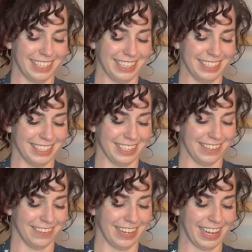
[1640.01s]
And
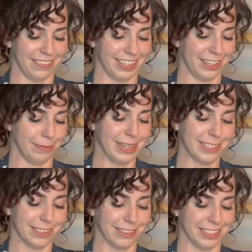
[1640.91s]
so I have like no
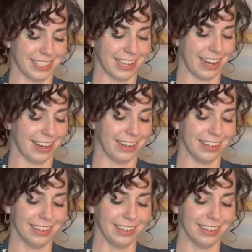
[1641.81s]
major goals there.